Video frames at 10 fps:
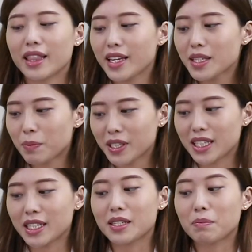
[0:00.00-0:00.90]
This
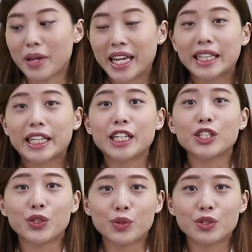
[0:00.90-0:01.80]
button is
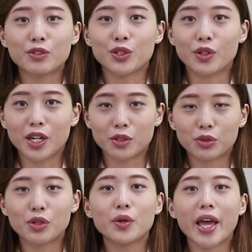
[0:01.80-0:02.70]
mainly used to
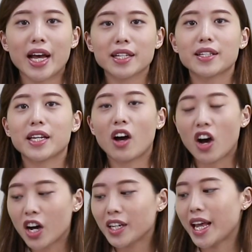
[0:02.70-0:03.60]
control casting
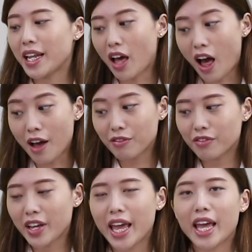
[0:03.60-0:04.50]
on and off.
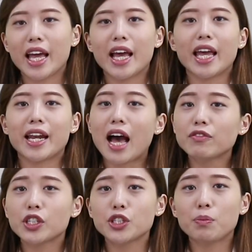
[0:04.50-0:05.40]
And
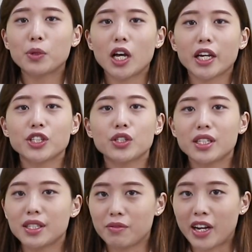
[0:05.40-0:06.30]
after you plug into
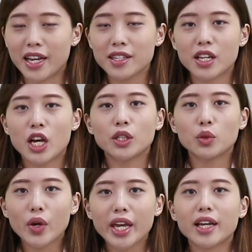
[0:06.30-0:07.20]
the device,
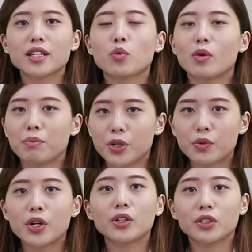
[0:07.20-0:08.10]
TwinX will
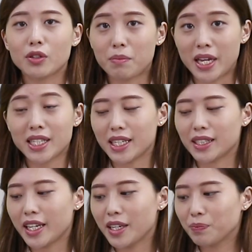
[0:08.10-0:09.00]
mirror
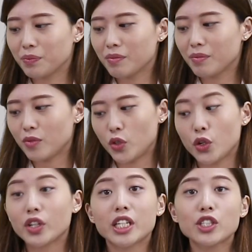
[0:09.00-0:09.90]
automatically.
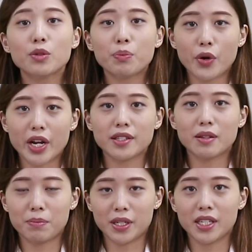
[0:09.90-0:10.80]
You don't need to press
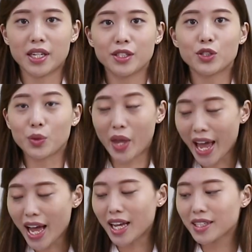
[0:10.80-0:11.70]
the button to
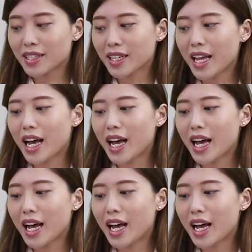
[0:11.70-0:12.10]
cast